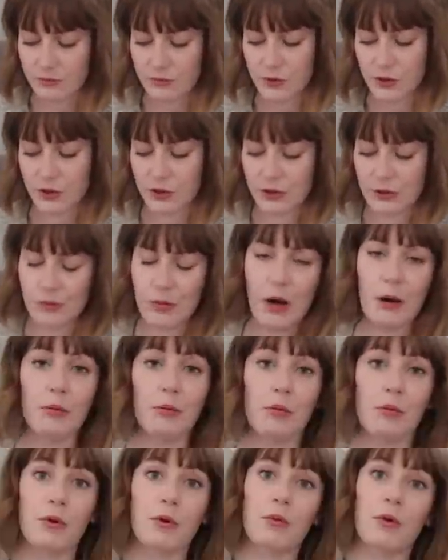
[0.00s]
so you'd
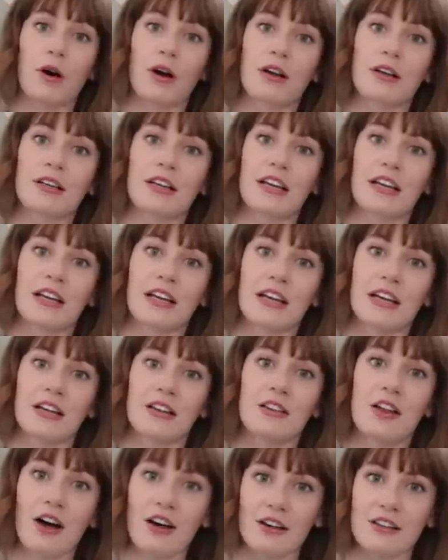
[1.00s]
probably want a
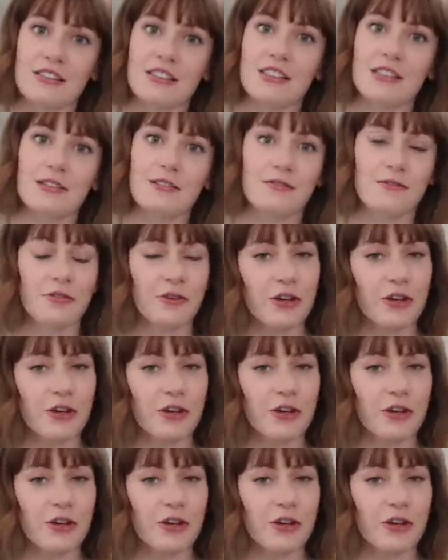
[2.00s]
long sleeve